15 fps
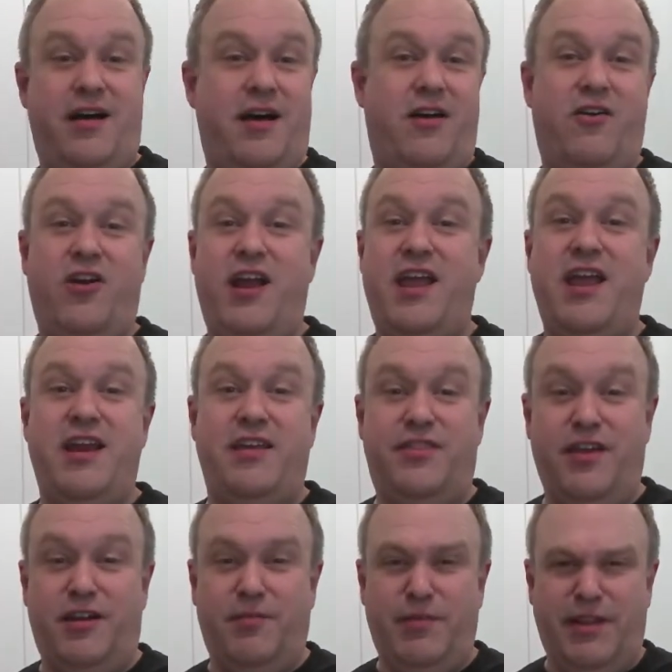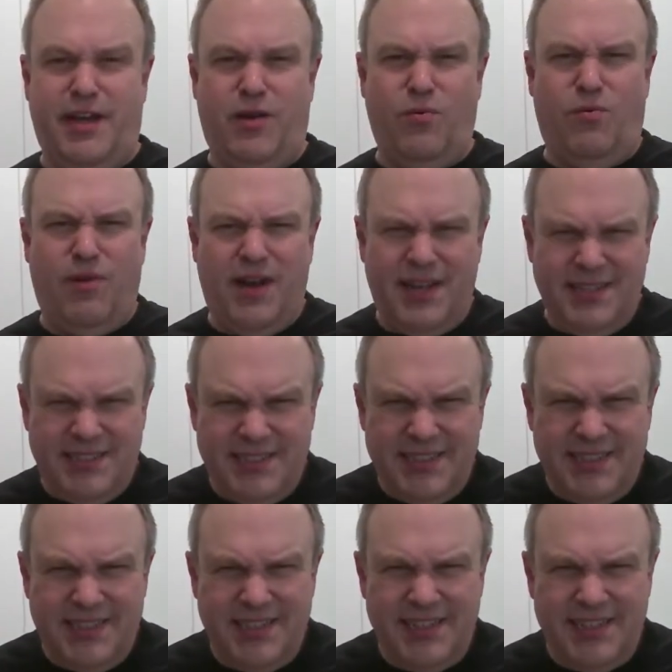or anything. They'll be like, what?